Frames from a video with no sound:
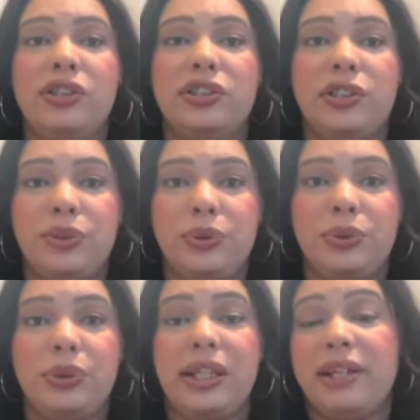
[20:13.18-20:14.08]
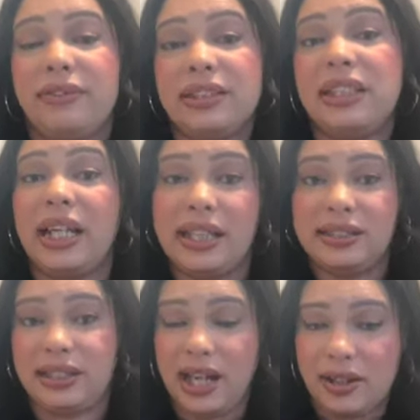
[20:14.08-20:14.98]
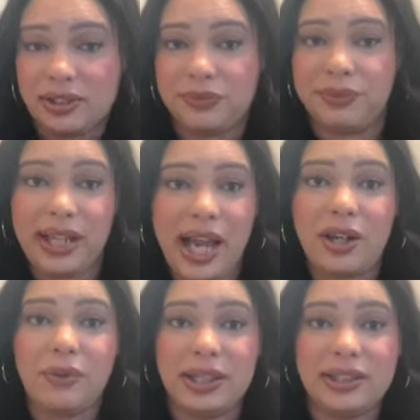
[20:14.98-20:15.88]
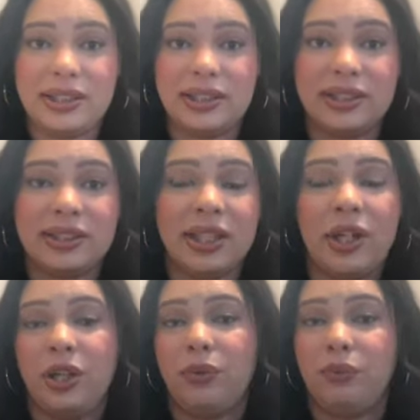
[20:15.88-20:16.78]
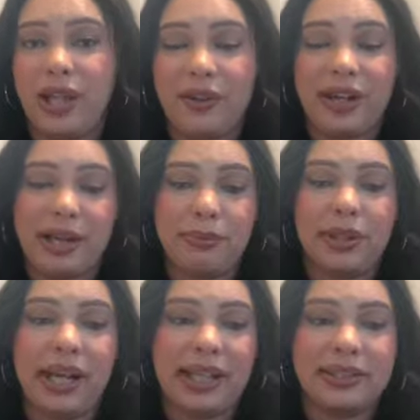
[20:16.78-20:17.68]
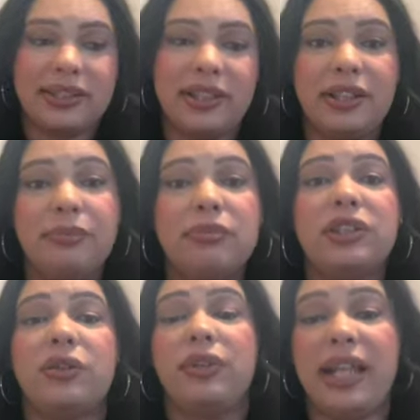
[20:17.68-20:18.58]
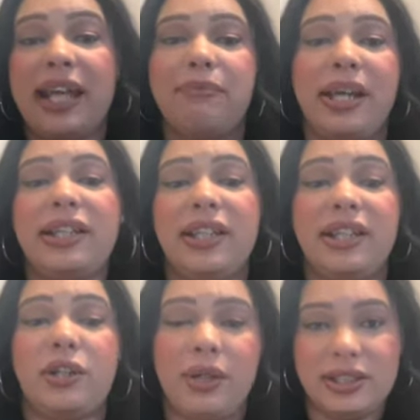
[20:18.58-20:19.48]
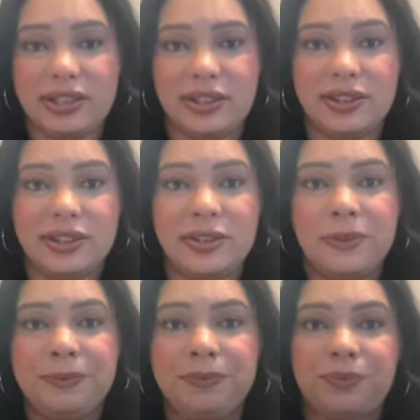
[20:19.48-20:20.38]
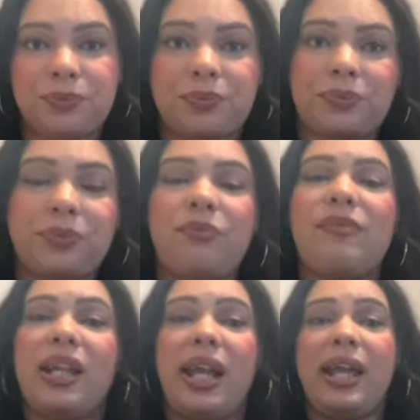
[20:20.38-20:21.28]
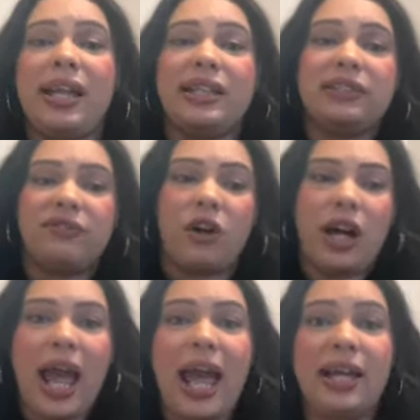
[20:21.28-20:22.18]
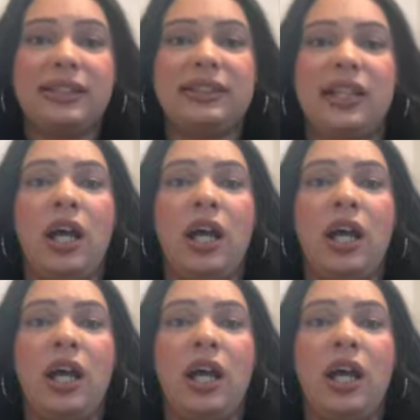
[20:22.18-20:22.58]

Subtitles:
to give us the ins and outs. If we had questions, they were able to answer them, so they make their questions. And as far as